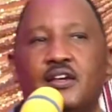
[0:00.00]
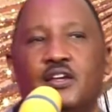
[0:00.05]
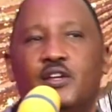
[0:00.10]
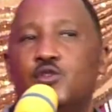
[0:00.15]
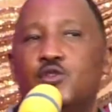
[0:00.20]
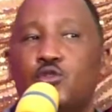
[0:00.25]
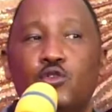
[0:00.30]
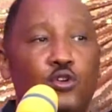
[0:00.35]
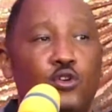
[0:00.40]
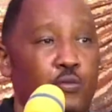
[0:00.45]

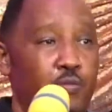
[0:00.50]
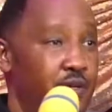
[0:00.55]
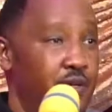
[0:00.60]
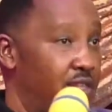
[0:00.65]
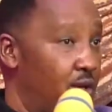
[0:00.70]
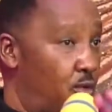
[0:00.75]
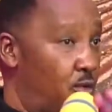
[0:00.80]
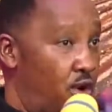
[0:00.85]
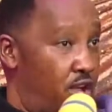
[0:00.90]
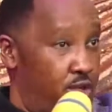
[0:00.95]
It will not be
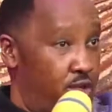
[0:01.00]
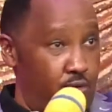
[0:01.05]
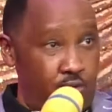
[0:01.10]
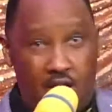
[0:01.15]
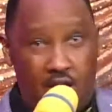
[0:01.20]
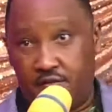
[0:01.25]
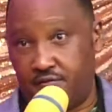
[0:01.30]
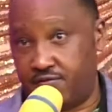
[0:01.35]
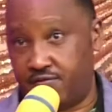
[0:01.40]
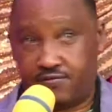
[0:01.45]
the way you
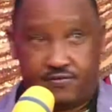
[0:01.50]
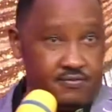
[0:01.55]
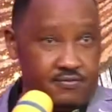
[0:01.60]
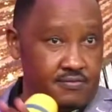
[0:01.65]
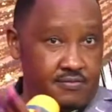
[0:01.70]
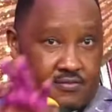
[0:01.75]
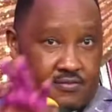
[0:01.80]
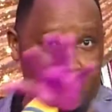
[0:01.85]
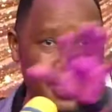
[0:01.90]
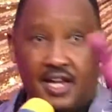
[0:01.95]
have
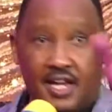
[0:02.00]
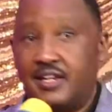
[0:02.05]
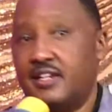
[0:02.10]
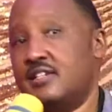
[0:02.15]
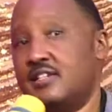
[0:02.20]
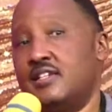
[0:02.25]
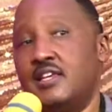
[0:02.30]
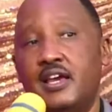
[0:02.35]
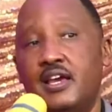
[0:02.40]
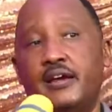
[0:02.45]
done
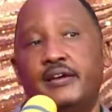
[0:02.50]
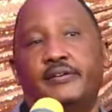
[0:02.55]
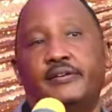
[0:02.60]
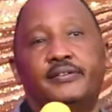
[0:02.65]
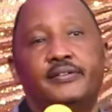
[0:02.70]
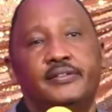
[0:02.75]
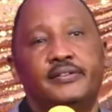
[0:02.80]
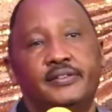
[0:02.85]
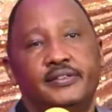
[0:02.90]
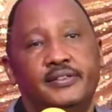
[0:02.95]
it
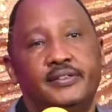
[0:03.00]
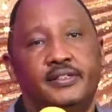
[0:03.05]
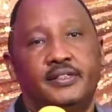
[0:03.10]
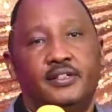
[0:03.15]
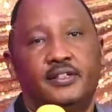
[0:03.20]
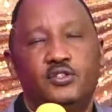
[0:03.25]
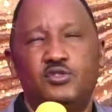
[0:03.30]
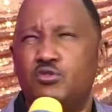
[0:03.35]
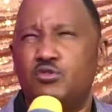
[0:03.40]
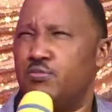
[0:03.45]
here
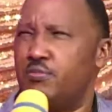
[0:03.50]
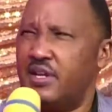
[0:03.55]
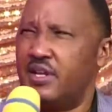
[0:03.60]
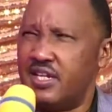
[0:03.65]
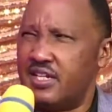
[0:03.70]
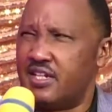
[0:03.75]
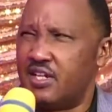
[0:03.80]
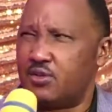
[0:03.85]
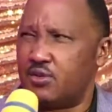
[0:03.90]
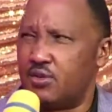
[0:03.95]

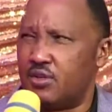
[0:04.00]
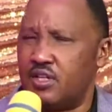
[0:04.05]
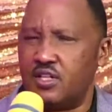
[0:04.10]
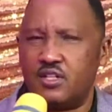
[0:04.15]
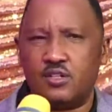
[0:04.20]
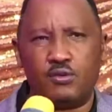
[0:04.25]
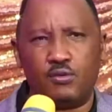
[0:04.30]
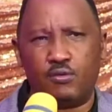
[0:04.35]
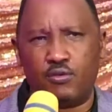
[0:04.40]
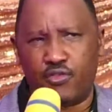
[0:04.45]
meditate on
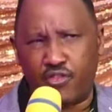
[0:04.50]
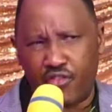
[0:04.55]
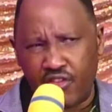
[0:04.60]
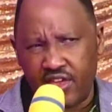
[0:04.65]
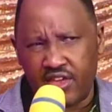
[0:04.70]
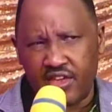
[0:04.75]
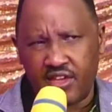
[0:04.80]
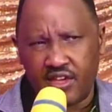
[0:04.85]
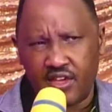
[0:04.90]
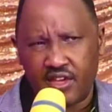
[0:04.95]
it, you'll
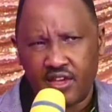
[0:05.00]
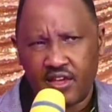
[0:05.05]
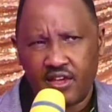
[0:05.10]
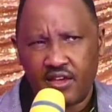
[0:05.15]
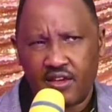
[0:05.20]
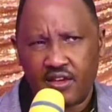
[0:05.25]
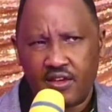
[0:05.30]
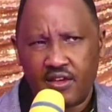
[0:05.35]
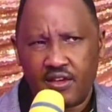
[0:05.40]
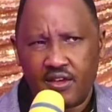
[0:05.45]
think
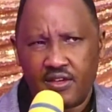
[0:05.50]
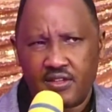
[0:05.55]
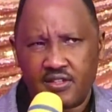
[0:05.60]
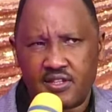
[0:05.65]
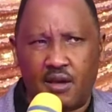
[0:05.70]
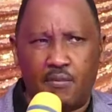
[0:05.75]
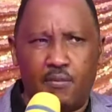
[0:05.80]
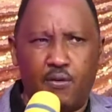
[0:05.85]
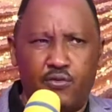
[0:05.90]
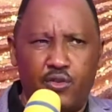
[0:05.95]

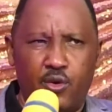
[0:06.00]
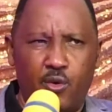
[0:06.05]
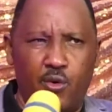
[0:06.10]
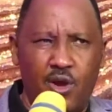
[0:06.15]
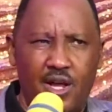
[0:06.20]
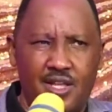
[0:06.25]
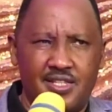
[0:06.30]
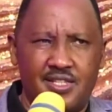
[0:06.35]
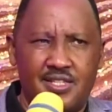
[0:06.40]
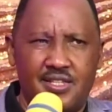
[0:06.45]
some of the
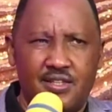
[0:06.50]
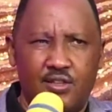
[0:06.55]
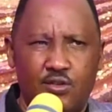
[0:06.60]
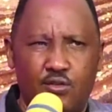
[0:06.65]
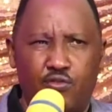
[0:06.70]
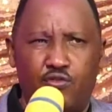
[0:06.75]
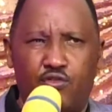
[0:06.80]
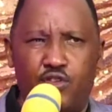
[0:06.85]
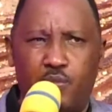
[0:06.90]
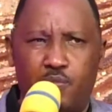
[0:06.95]
words
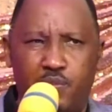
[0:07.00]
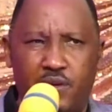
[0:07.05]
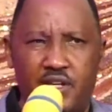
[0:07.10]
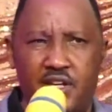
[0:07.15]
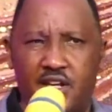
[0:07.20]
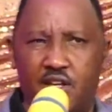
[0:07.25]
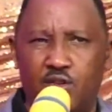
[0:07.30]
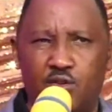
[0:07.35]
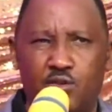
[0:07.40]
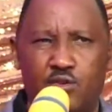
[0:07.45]
you've
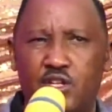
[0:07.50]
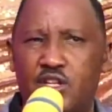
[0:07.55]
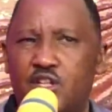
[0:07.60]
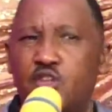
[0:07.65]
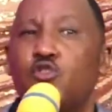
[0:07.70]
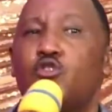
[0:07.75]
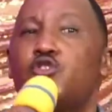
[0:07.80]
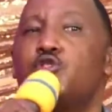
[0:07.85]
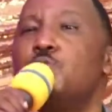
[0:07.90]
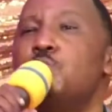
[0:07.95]
repeated you did
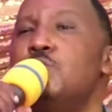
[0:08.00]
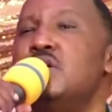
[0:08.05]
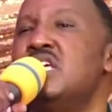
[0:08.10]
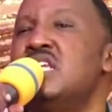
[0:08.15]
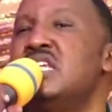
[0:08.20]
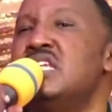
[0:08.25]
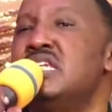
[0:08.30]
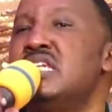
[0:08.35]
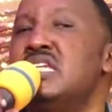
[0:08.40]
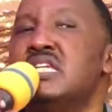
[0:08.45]
not
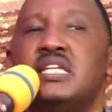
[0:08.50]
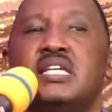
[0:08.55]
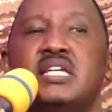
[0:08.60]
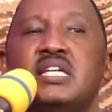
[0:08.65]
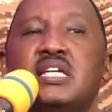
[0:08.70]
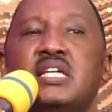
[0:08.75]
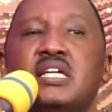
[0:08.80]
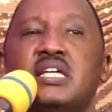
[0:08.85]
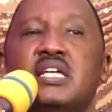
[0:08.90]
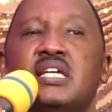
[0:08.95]
mean,
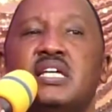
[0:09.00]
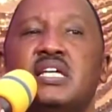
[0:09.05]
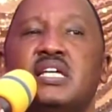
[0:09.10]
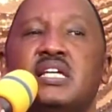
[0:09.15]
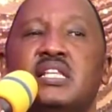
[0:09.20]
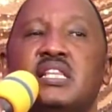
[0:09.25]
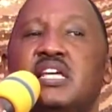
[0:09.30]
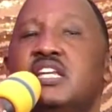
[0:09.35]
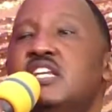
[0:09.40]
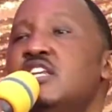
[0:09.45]

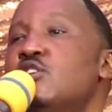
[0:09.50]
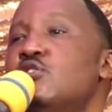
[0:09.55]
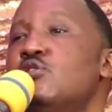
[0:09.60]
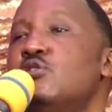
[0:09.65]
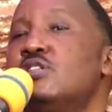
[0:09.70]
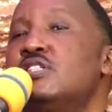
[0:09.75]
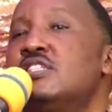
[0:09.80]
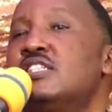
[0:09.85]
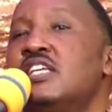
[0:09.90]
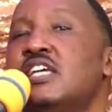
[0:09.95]
they did
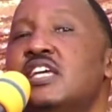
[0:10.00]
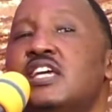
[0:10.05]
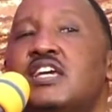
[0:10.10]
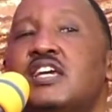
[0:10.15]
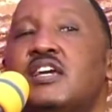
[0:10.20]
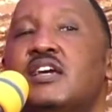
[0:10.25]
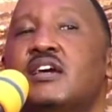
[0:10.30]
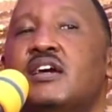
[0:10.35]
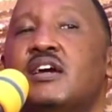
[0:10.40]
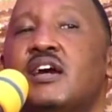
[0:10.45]
not
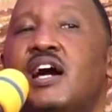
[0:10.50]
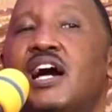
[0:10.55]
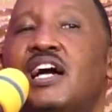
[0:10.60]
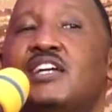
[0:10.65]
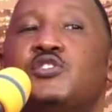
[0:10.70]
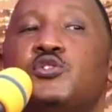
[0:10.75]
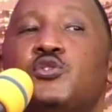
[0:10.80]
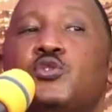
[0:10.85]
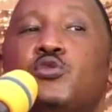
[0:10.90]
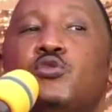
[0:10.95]
sink.
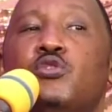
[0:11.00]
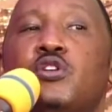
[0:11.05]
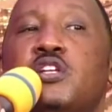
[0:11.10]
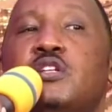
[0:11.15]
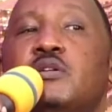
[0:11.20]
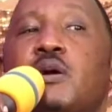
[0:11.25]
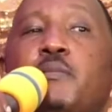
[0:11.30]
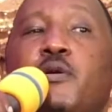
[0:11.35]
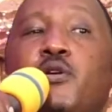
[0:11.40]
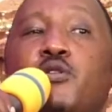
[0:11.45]
As you do
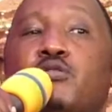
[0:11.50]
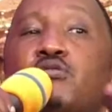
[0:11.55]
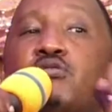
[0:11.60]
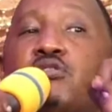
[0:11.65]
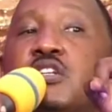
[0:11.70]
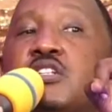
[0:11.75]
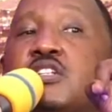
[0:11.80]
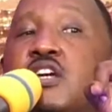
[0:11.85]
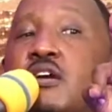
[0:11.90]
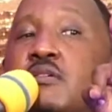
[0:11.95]
it about
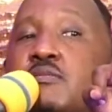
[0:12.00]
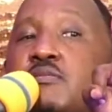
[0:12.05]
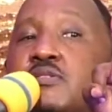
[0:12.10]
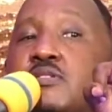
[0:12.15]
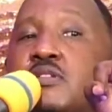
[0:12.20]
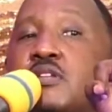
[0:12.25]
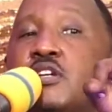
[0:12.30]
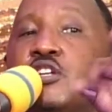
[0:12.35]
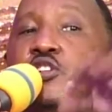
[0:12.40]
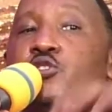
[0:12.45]
three
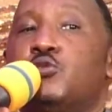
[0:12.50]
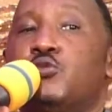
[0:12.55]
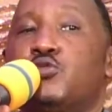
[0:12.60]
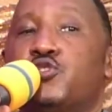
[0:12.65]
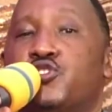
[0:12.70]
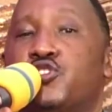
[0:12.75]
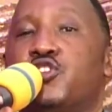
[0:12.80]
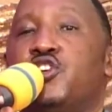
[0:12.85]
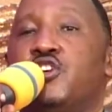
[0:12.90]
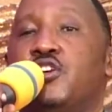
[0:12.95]
times, it will
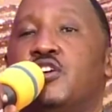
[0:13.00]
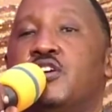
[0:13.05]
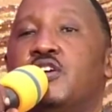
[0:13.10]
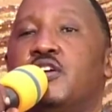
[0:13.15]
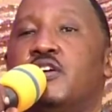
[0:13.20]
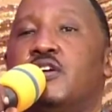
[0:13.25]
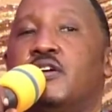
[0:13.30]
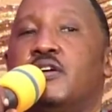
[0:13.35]
sink.